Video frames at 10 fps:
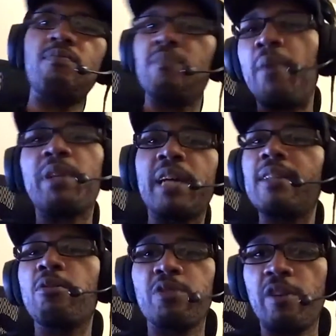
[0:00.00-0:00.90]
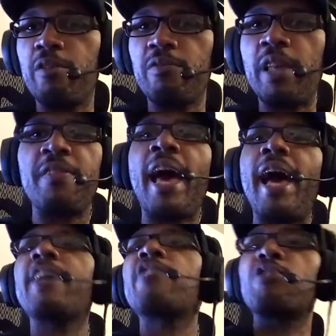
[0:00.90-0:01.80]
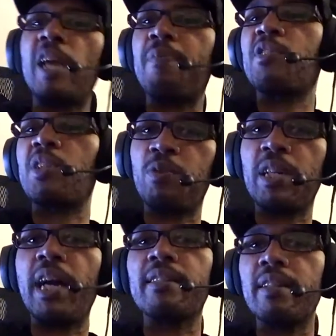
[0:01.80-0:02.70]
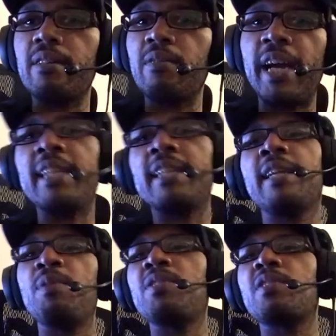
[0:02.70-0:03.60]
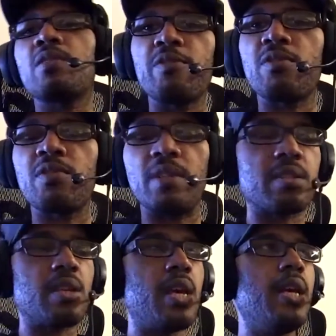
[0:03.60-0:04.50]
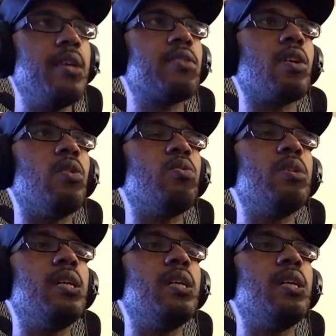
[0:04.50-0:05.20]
they would have got those that extra championship would have got there, right? And then it'd be 6 versus 6. So,